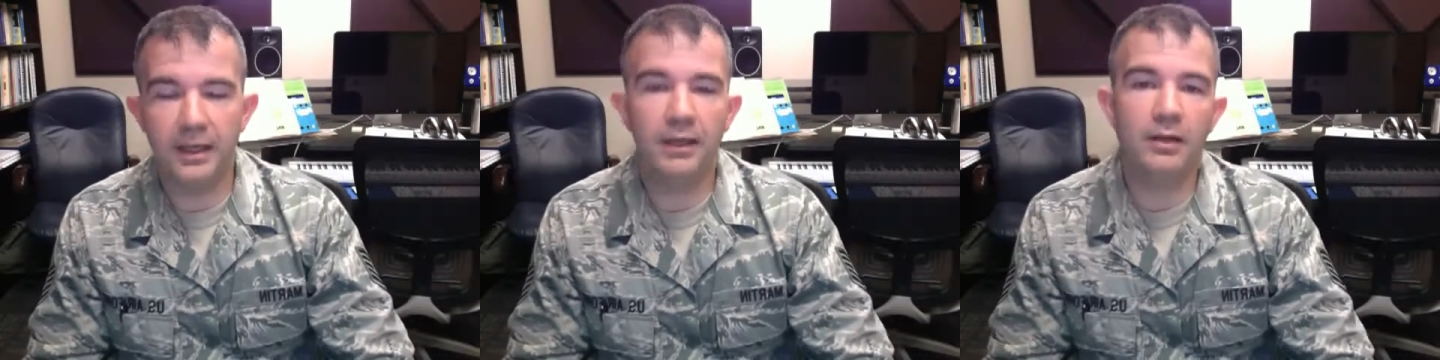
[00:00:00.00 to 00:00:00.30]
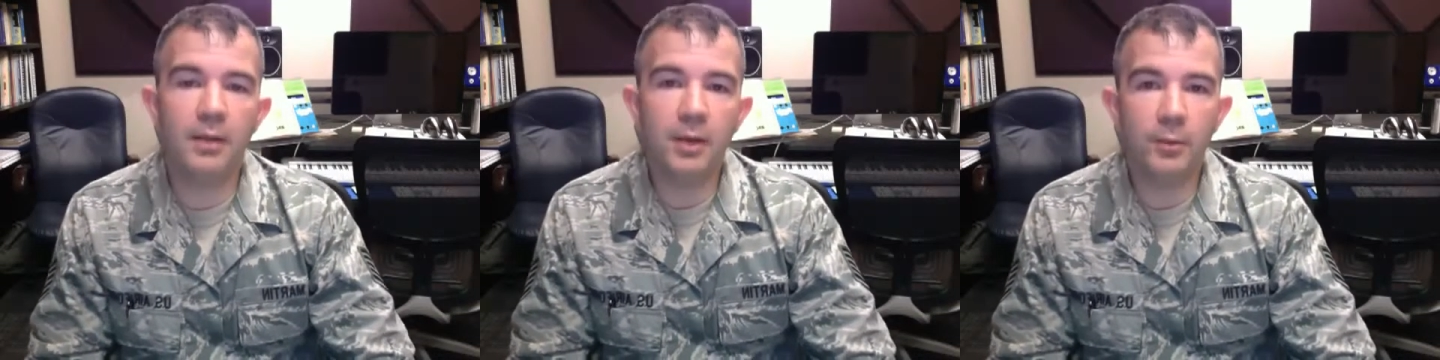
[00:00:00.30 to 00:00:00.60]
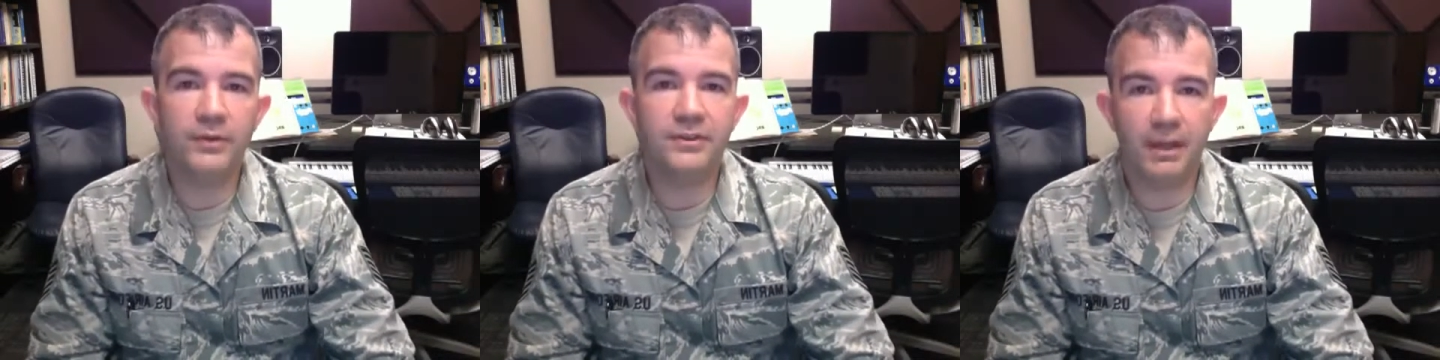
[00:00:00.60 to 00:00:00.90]
and come up
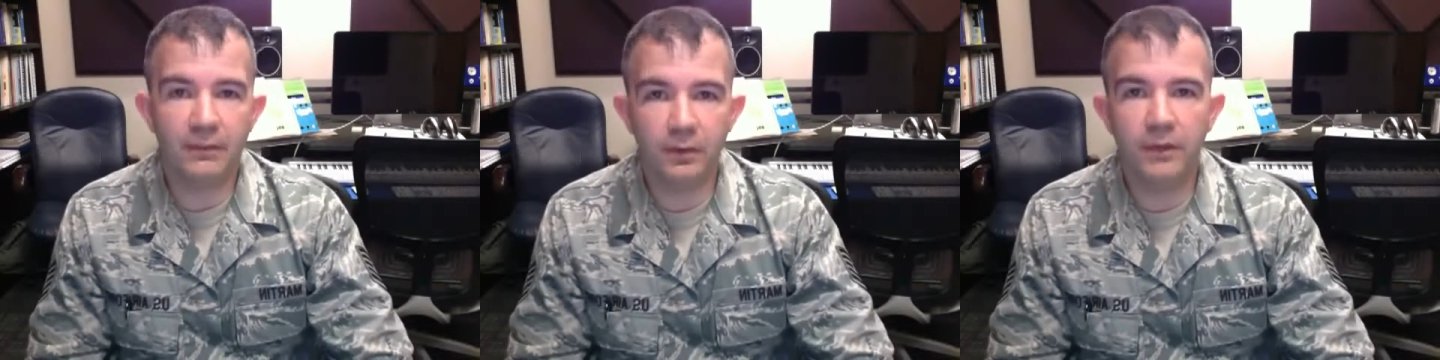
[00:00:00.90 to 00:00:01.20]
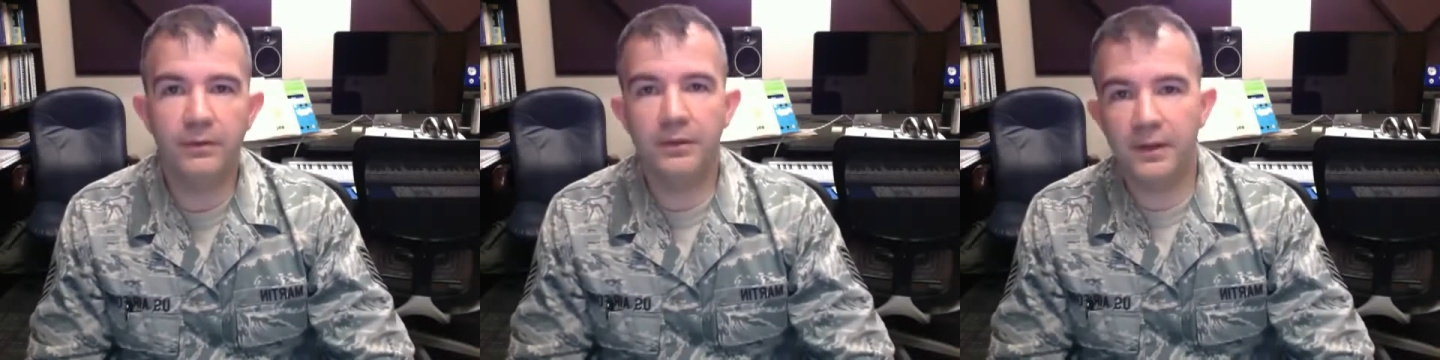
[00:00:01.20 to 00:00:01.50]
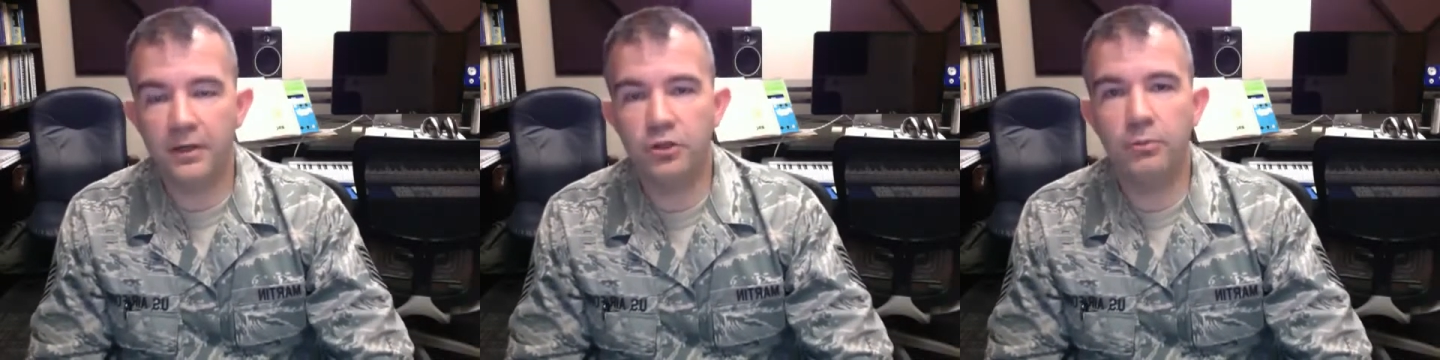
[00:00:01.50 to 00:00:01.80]
with several of the
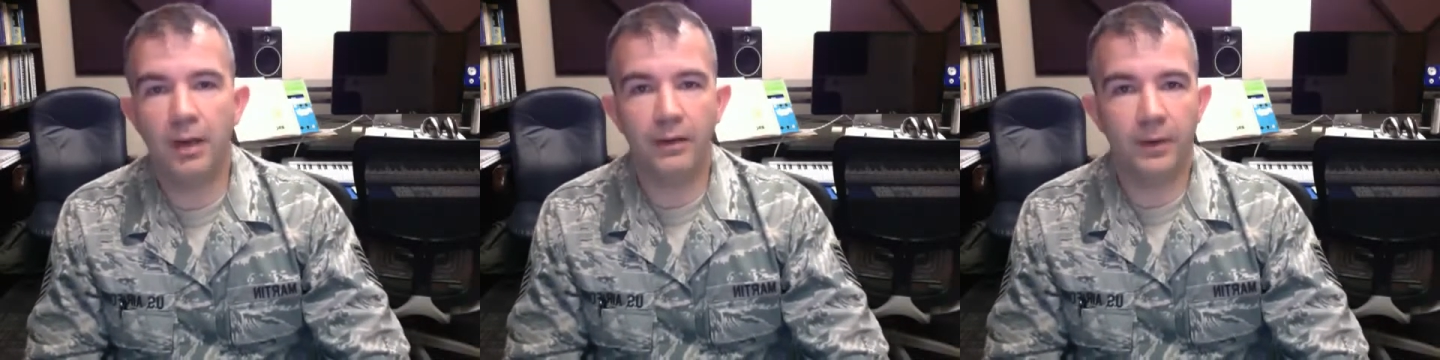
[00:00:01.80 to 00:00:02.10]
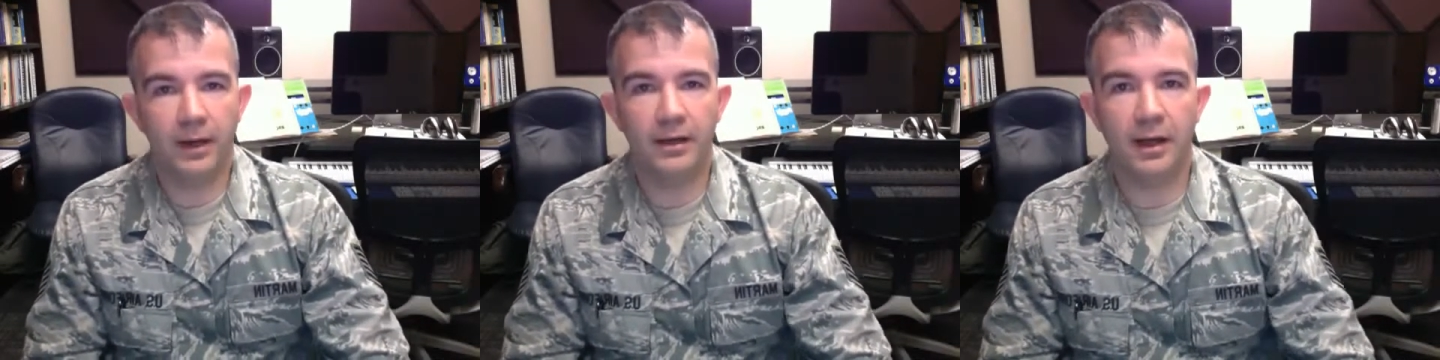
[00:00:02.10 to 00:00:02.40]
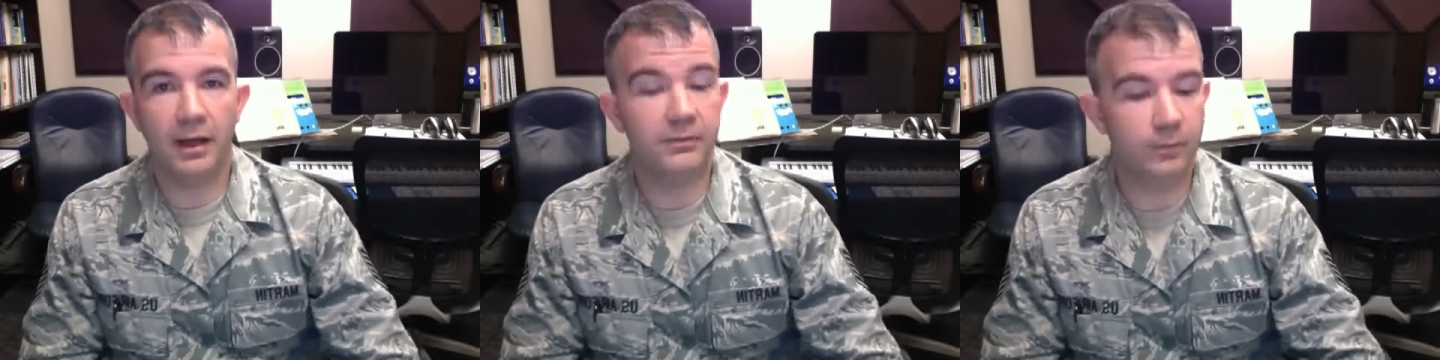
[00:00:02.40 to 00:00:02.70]
things you might
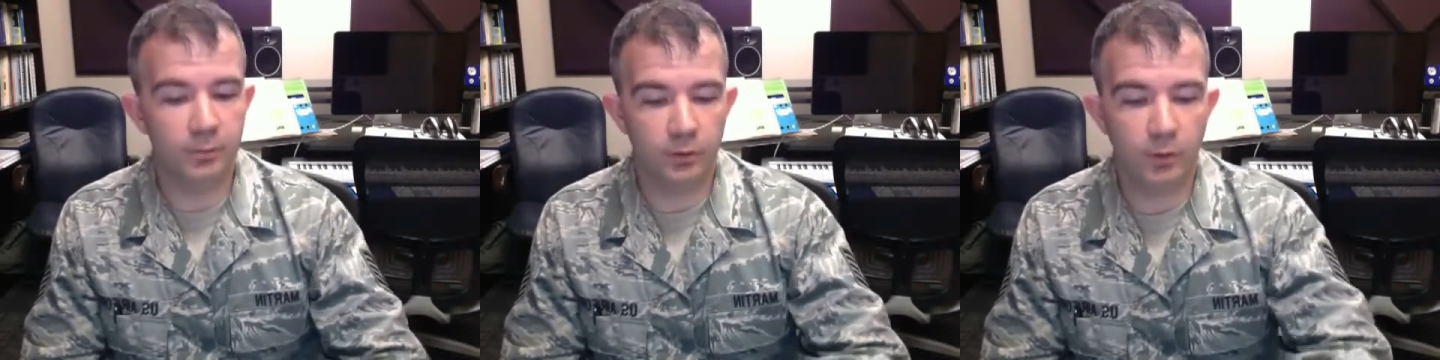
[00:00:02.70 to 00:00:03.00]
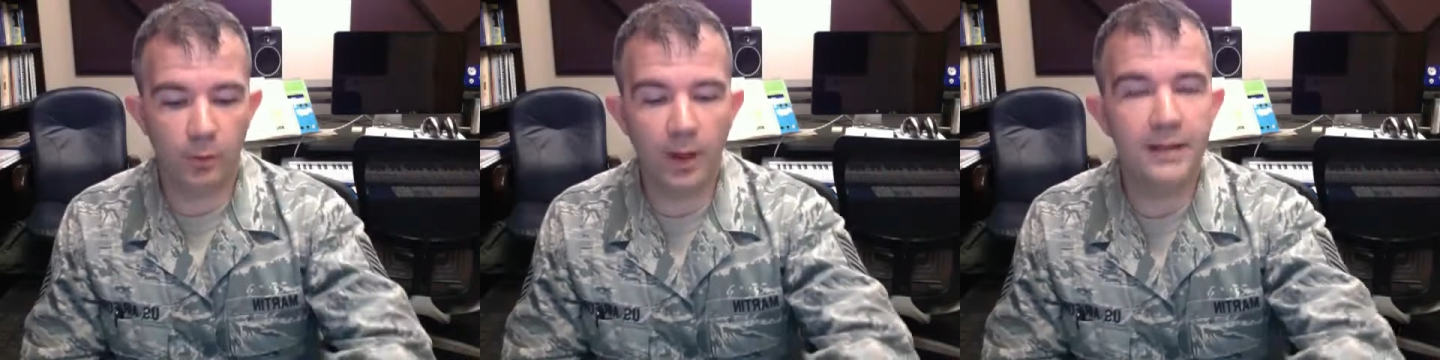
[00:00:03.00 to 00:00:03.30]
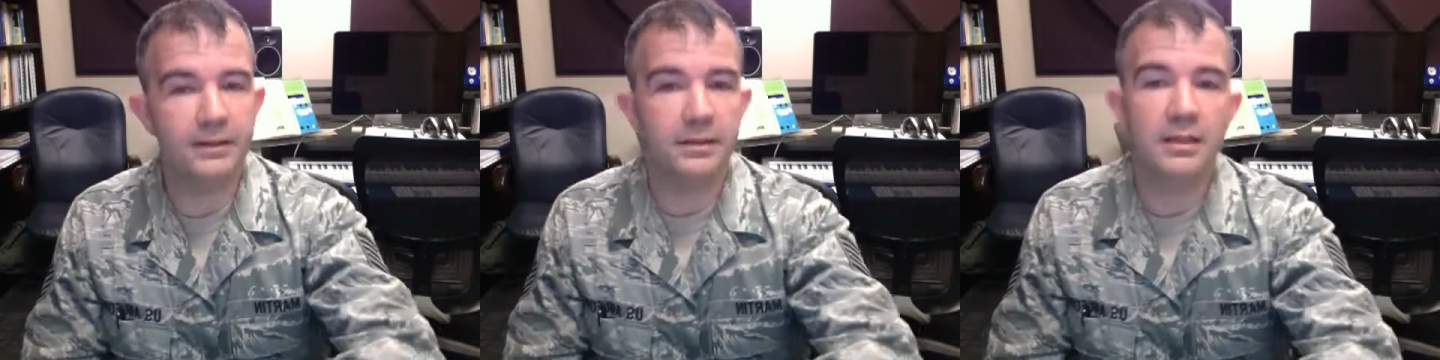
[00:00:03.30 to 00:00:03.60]
recognize from Blue
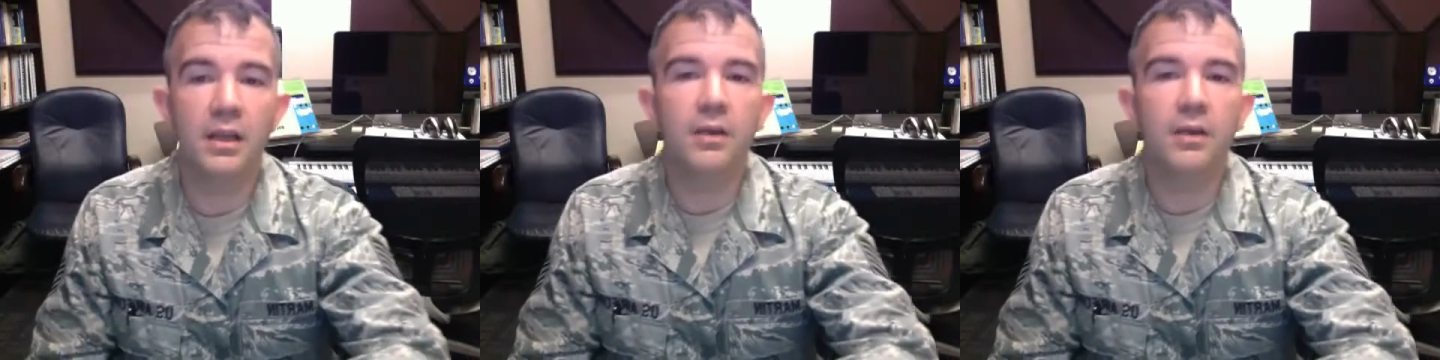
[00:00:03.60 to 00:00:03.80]
Horizons.